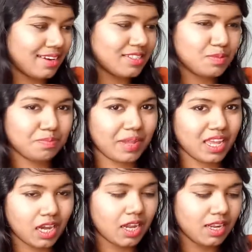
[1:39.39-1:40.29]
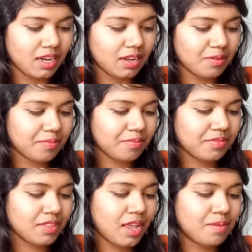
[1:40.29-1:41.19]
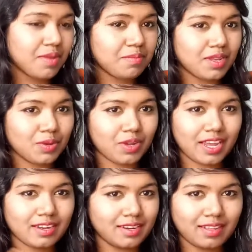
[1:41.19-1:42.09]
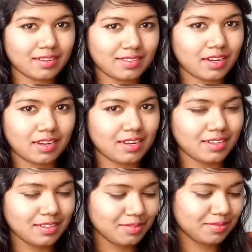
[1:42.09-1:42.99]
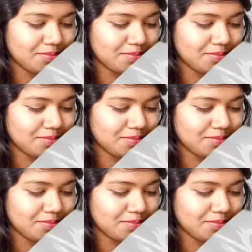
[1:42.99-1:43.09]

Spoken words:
that is pink color. Maybe you get any other color.